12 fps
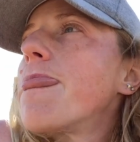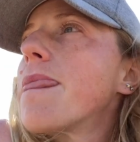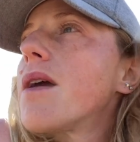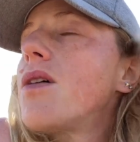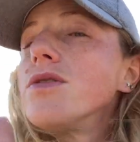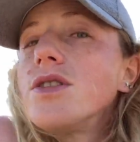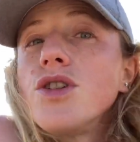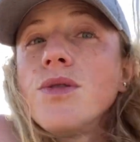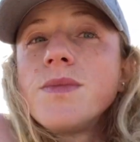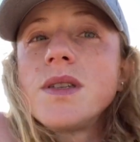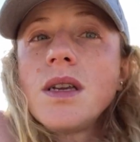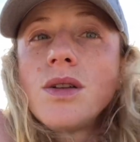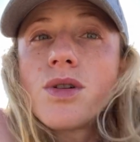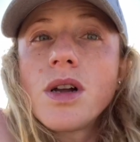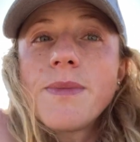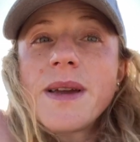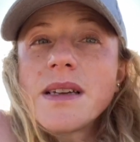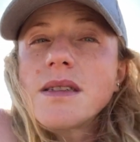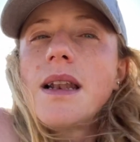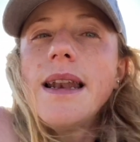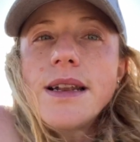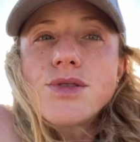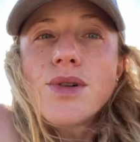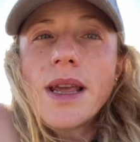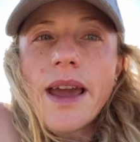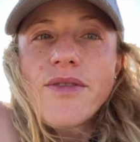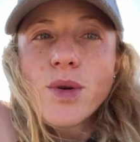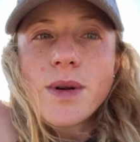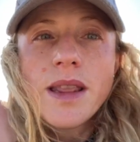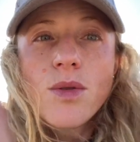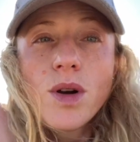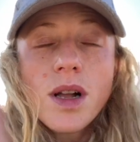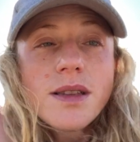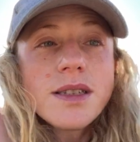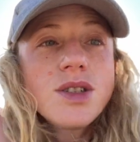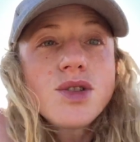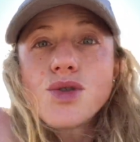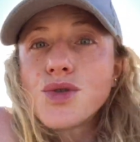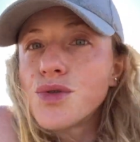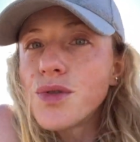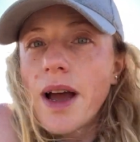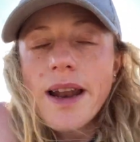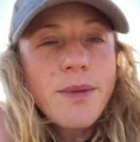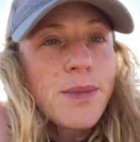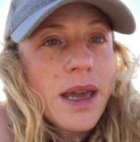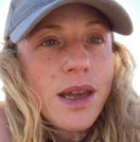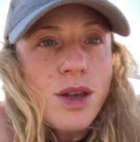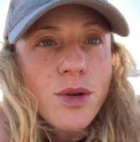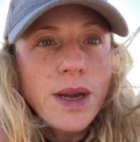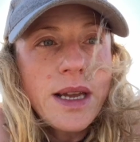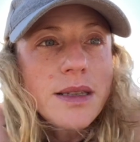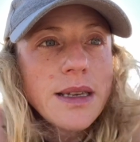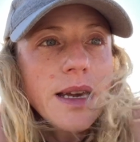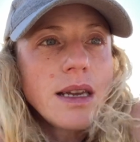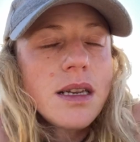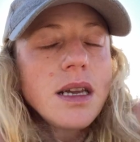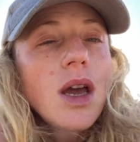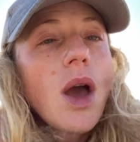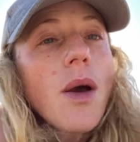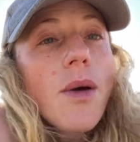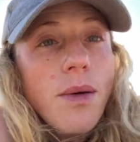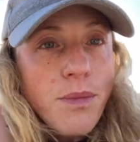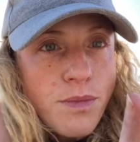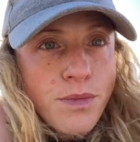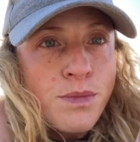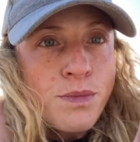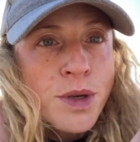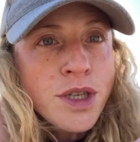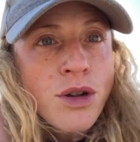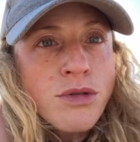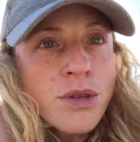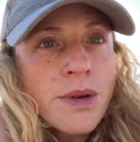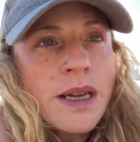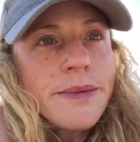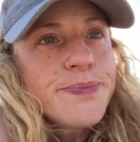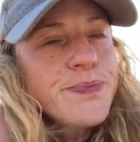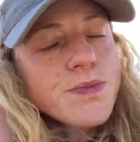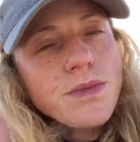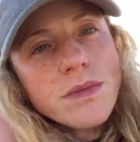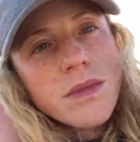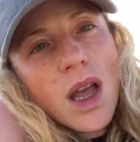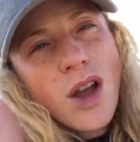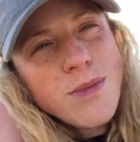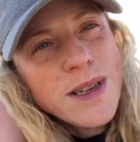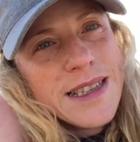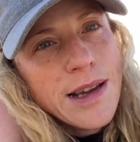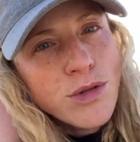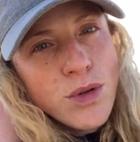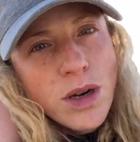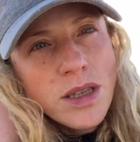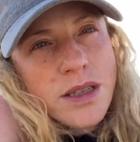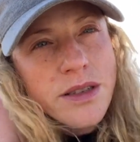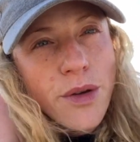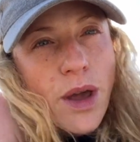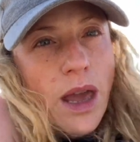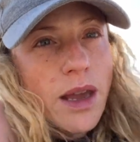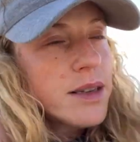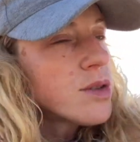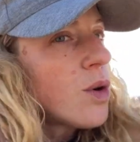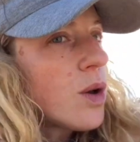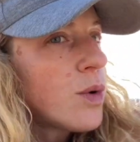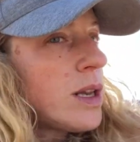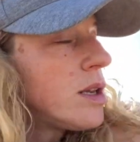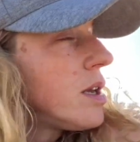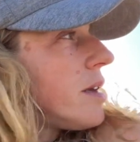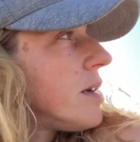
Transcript: consume seed oil, because literally everyone in the world is trying to make you eat it, but don't do it. I hope my sound quality is okay. It is quite windy.